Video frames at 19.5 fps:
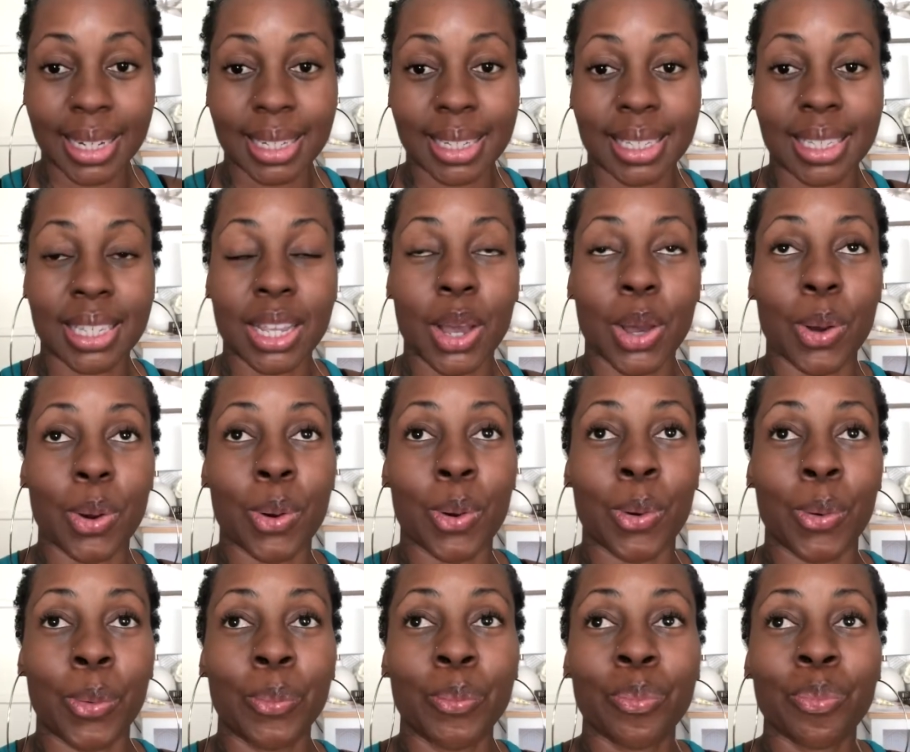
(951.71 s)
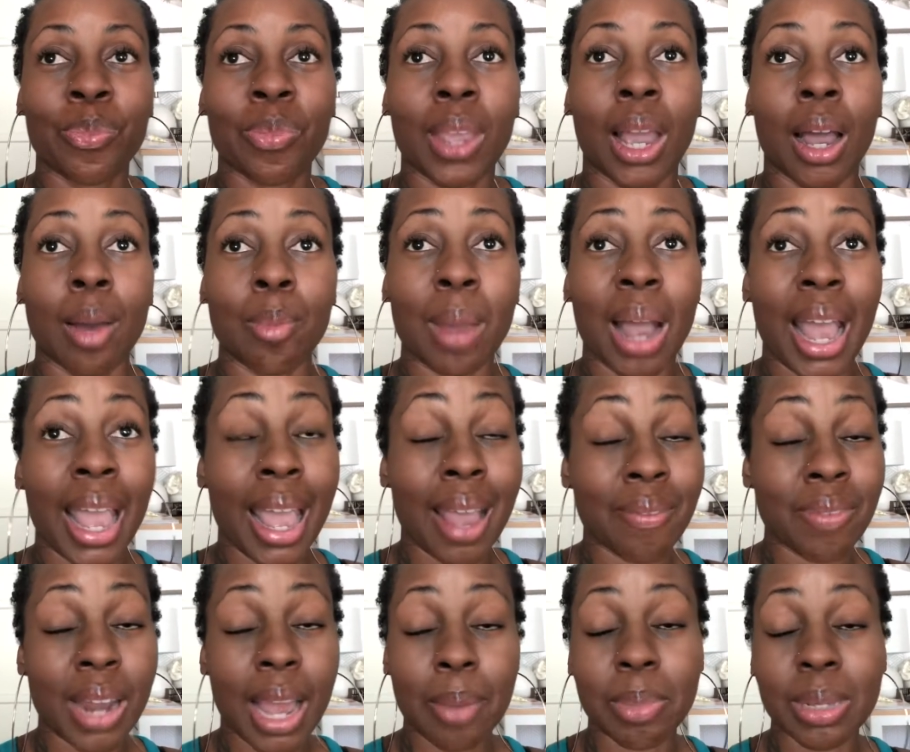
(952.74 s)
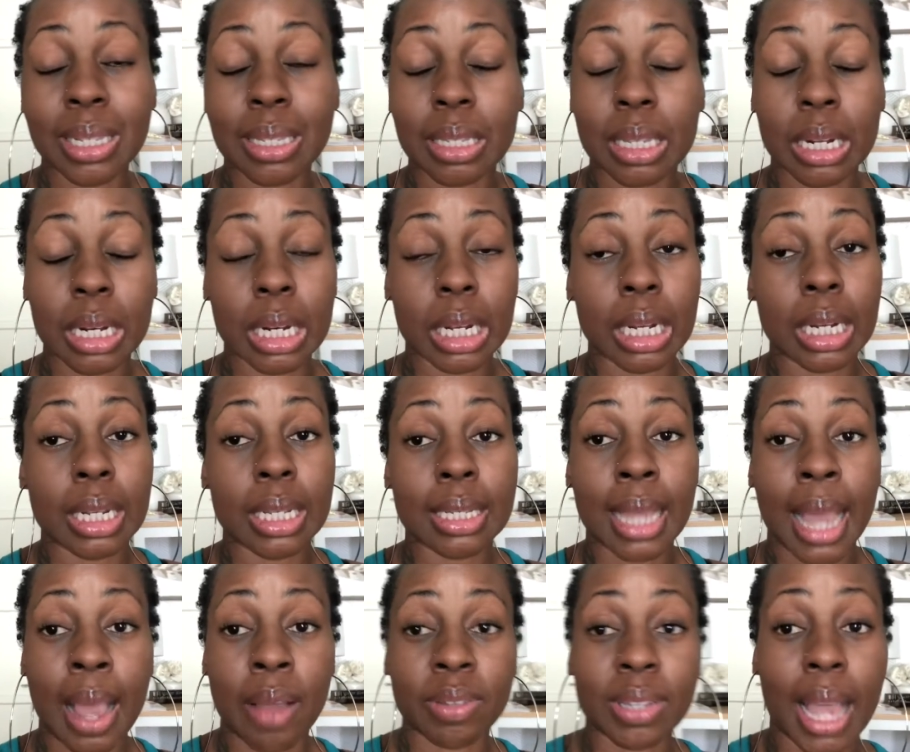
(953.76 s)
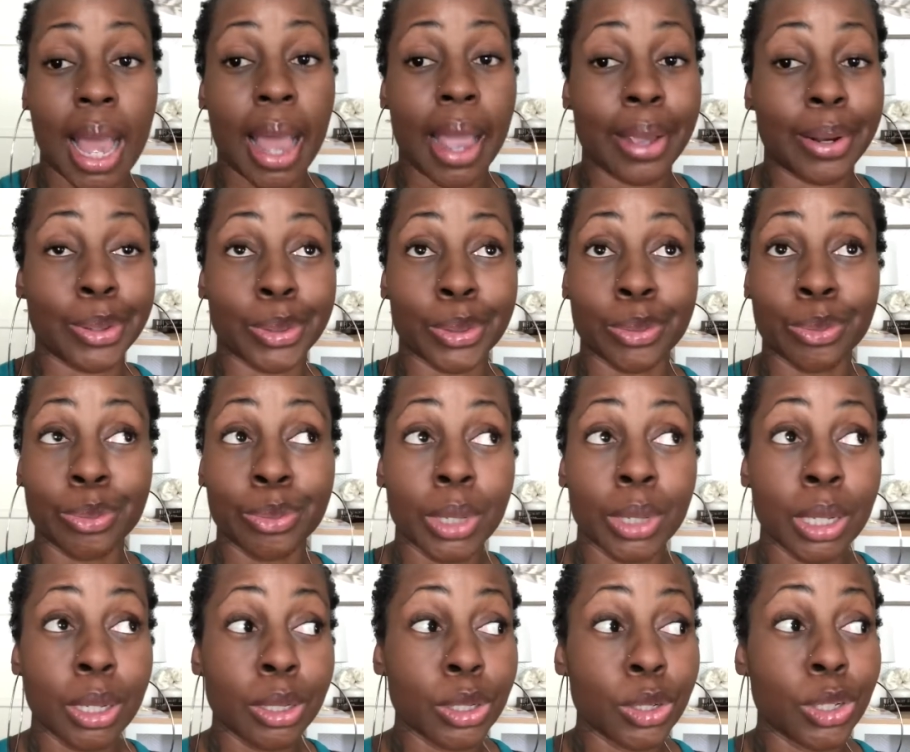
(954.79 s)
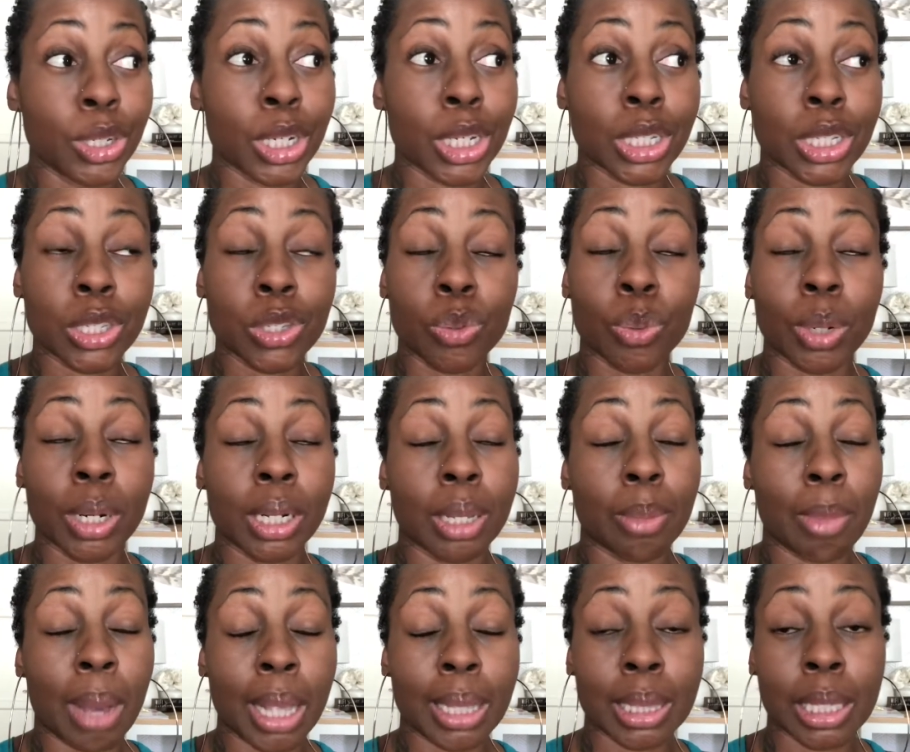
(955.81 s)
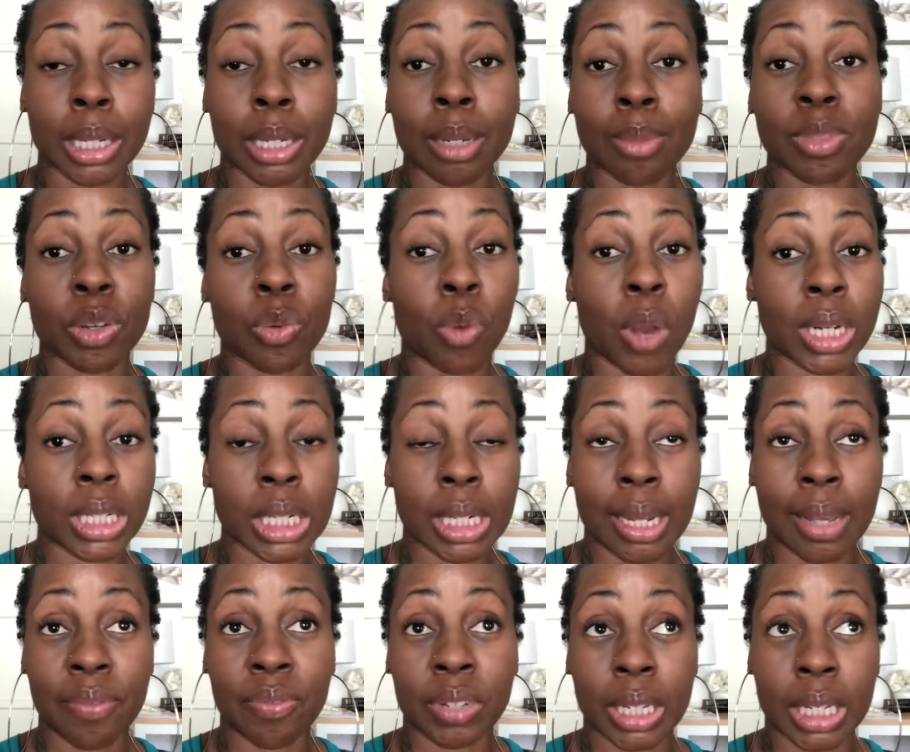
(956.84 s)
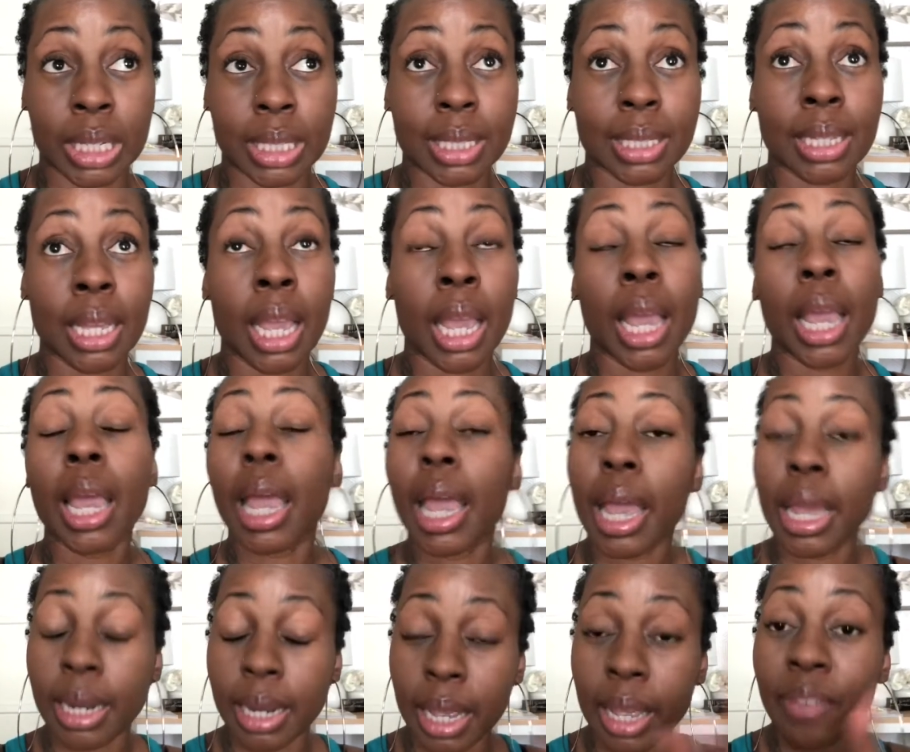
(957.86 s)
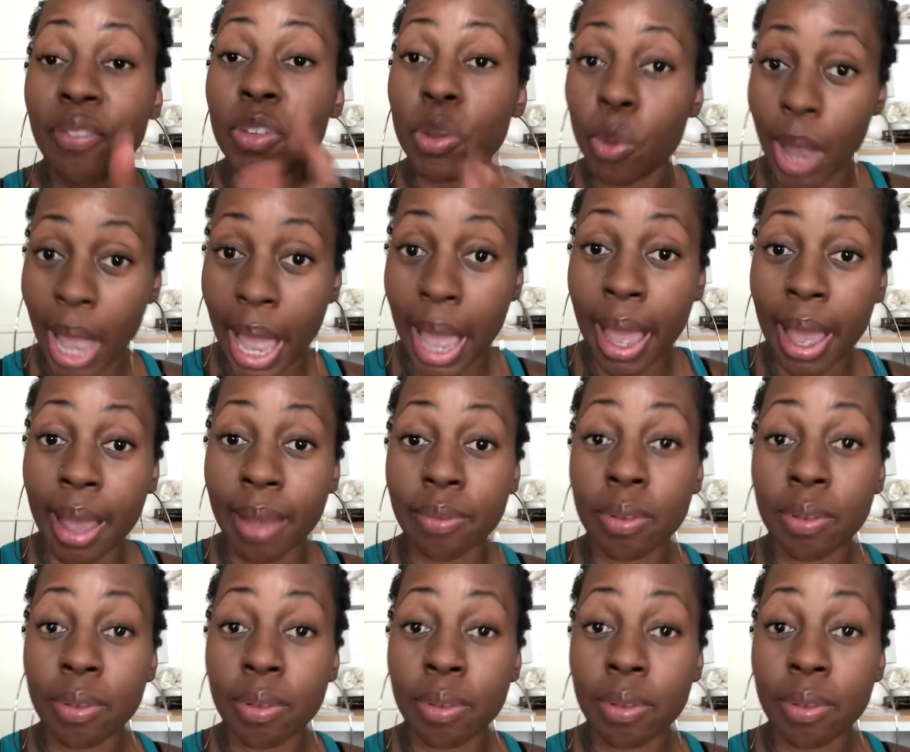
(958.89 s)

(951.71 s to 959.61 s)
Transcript: So I have not been sitting in this house idle, just twiddling my thumbs and watching Netflix. And if you have,